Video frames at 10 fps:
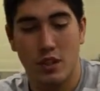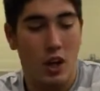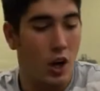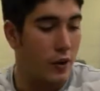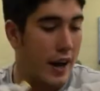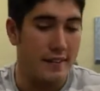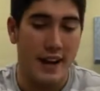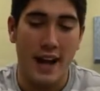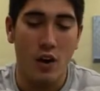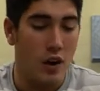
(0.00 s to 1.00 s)
Alright,
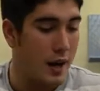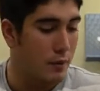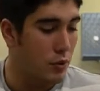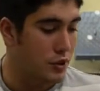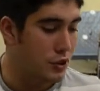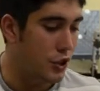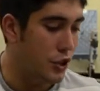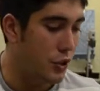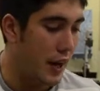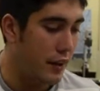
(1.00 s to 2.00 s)
now I'm going to show
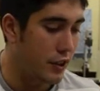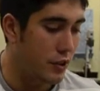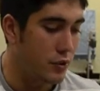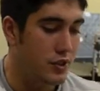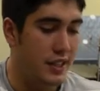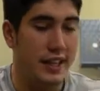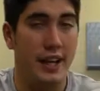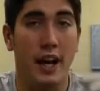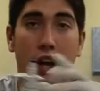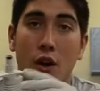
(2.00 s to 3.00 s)
you how to use the
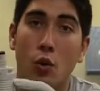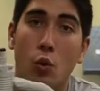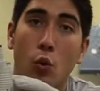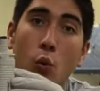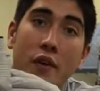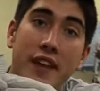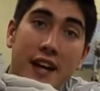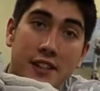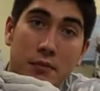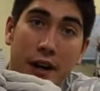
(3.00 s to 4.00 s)

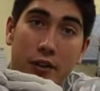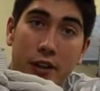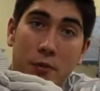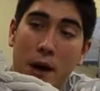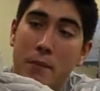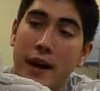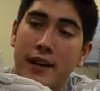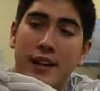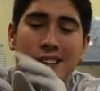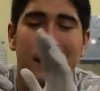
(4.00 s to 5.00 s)
1,000 microliter pipette.
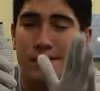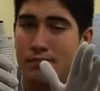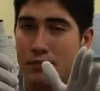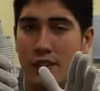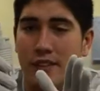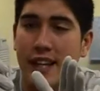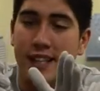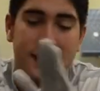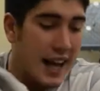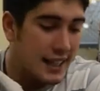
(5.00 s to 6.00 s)
The
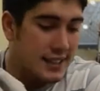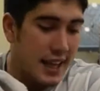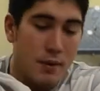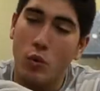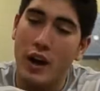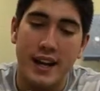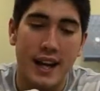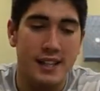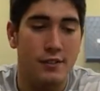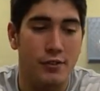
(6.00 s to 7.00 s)
exact same way
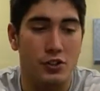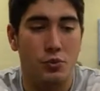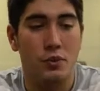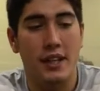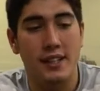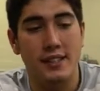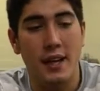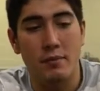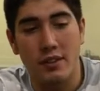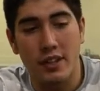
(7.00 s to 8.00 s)
as the first one,
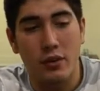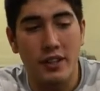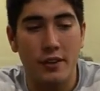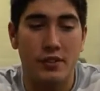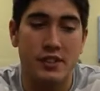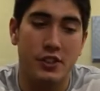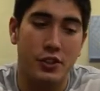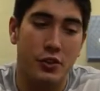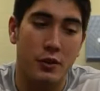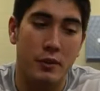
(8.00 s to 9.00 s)
except the only difference is
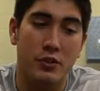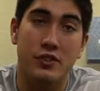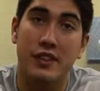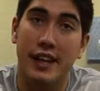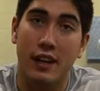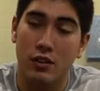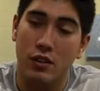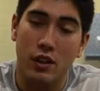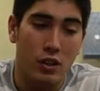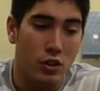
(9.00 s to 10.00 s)
you're going to be using a
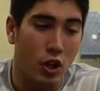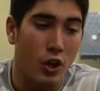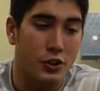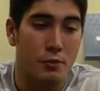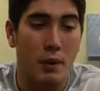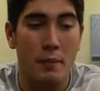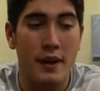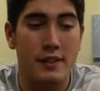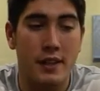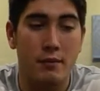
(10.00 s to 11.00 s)
larger
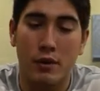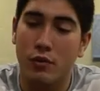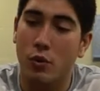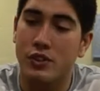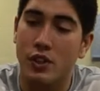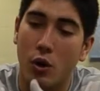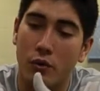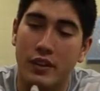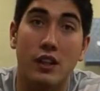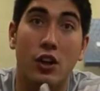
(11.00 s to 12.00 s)
pipette tip, of course, to
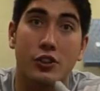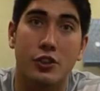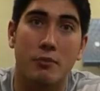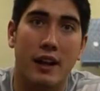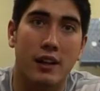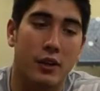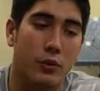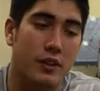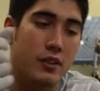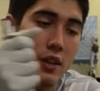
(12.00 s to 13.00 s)
hold the larger amount of liquid.